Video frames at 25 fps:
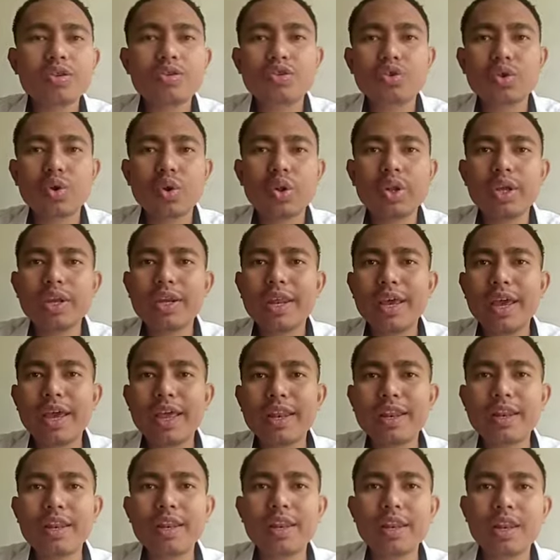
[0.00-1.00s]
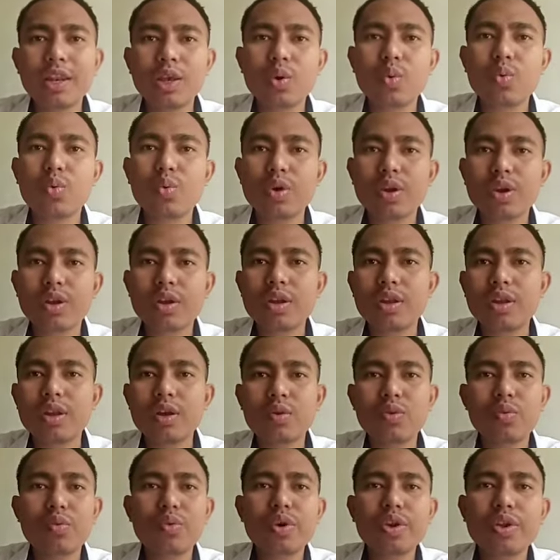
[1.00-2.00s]
solid and liquid.
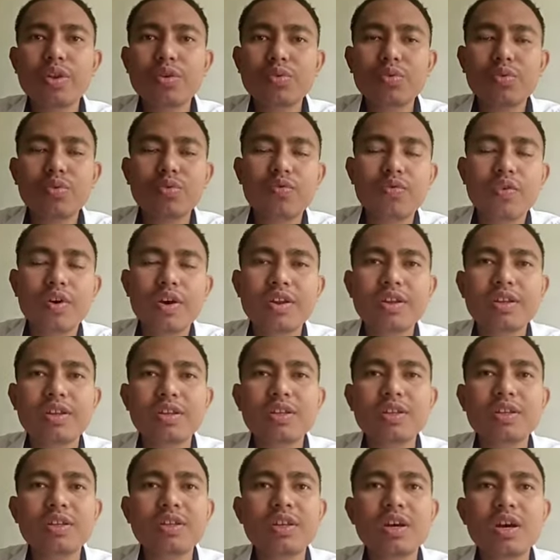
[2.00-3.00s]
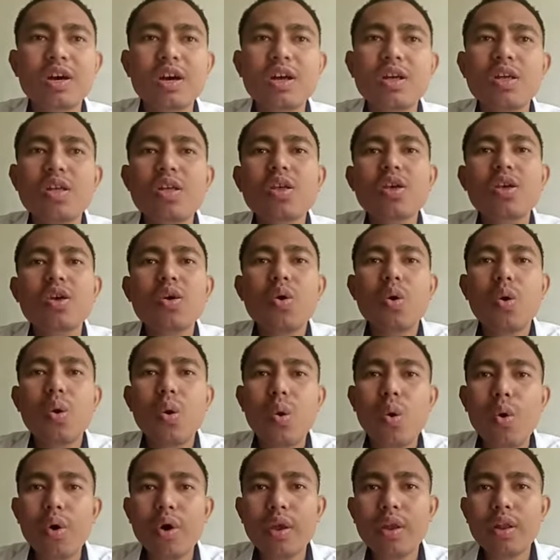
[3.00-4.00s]
Liquid you find it in the
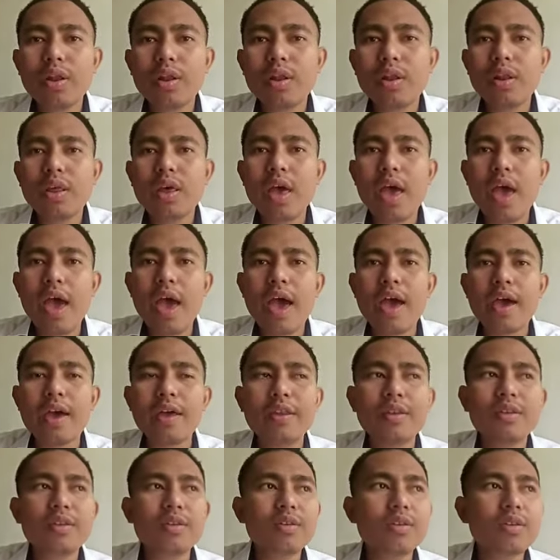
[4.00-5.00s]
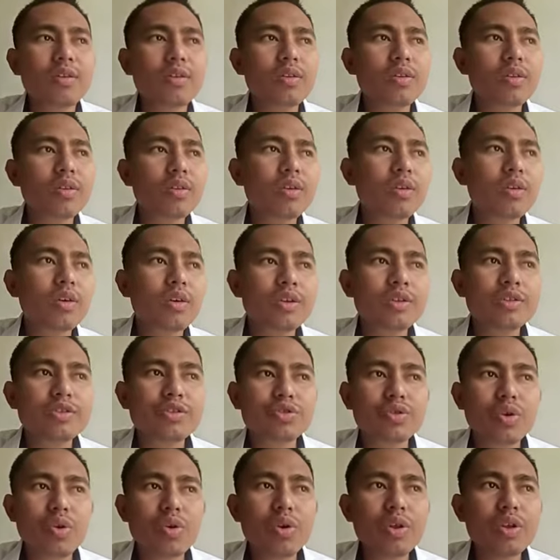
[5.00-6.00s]
oil, and in
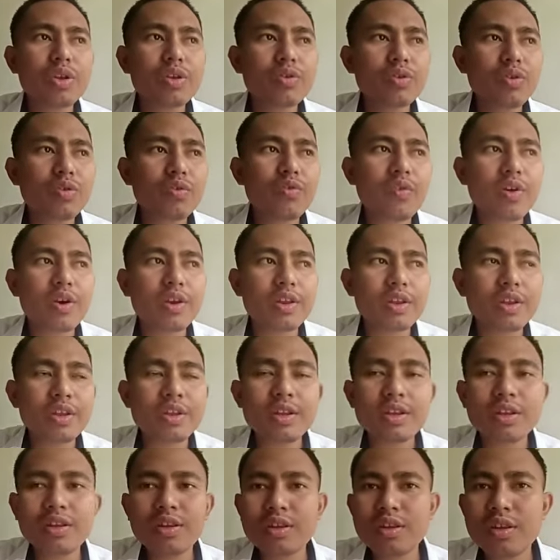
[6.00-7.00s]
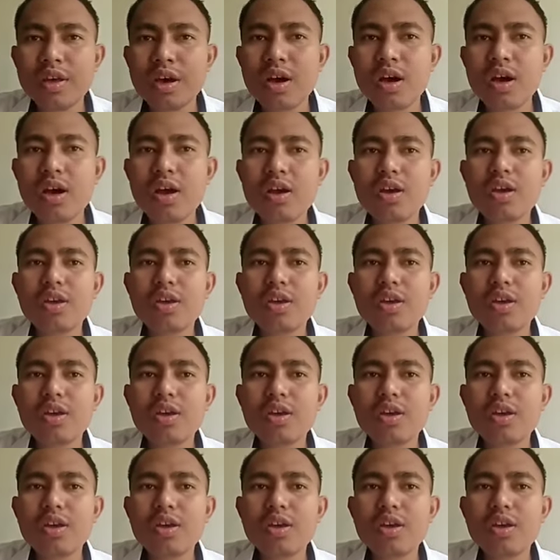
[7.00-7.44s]
solid you find in the